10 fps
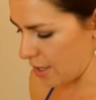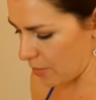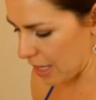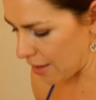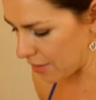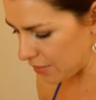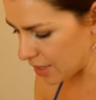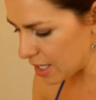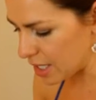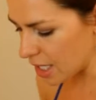and we haven't
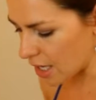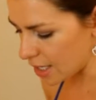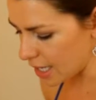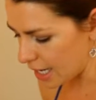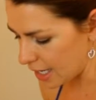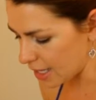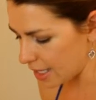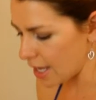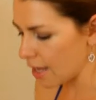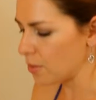even done
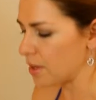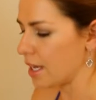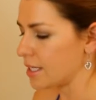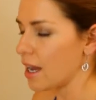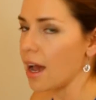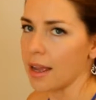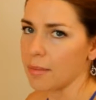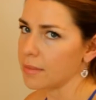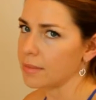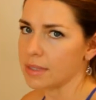anything yet with that
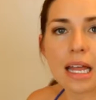thyme.